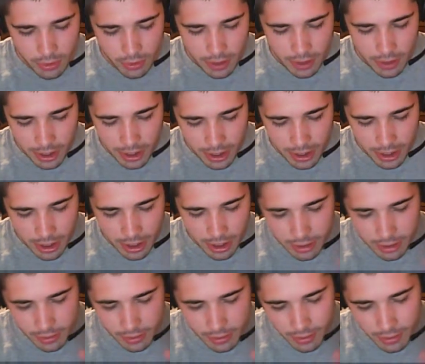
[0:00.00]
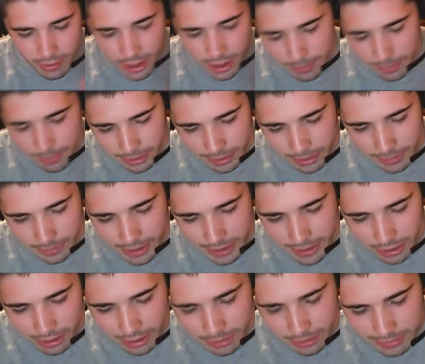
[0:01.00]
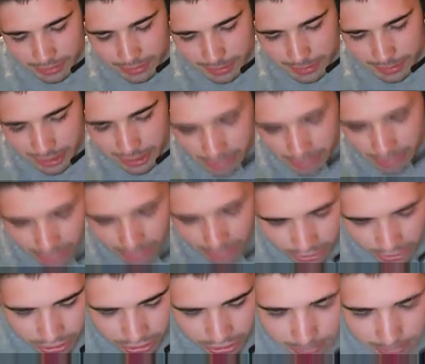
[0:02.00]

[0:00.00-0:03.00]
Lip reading: and I'm probably going to be adding them to my collection,